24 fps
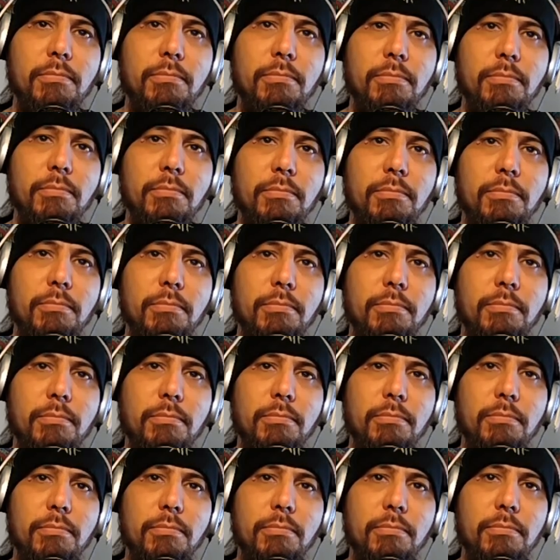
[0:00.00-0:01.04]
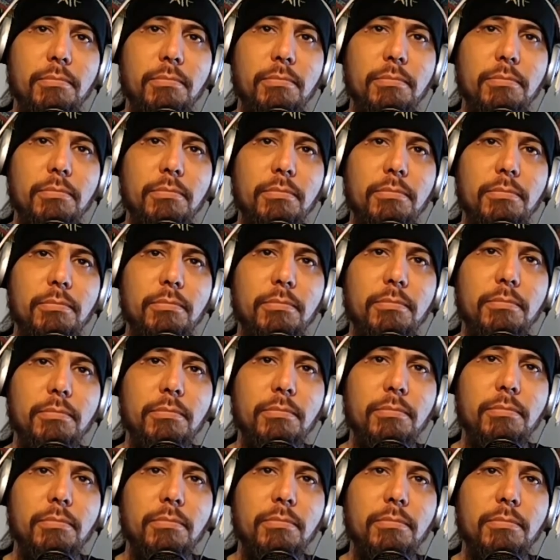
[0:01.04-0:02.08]

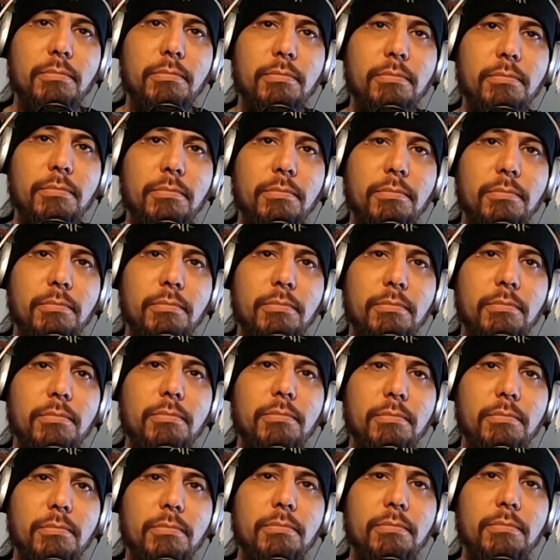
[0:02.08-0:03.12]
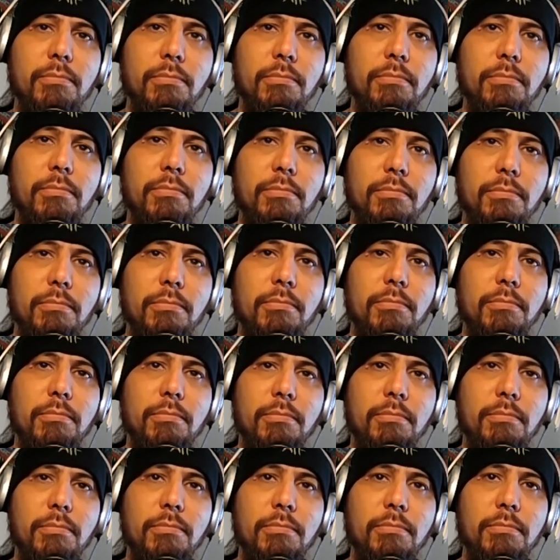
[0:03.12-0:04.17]

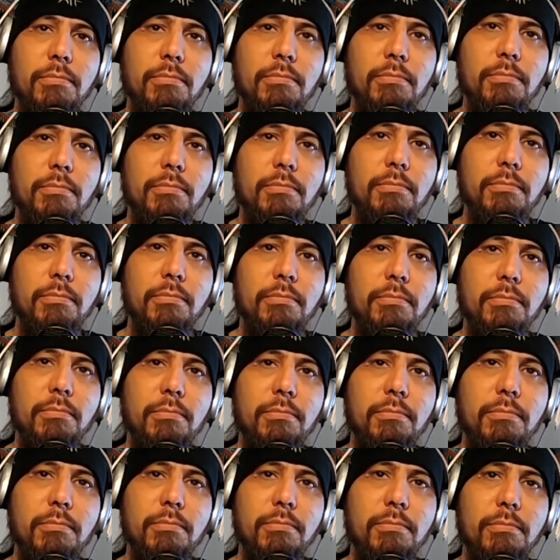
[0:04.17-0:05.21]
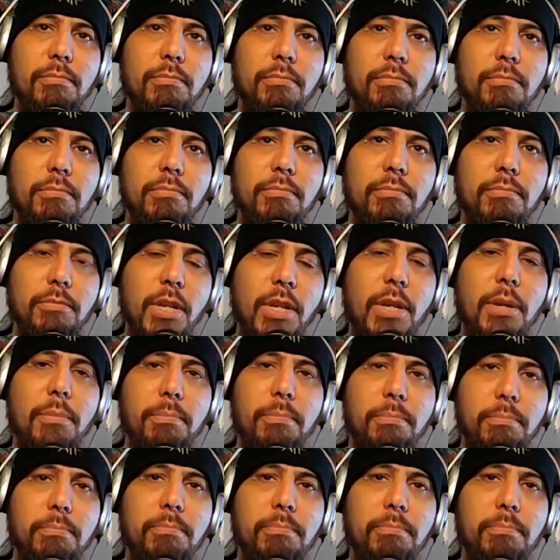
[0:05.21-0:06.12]
This person isn't speaking.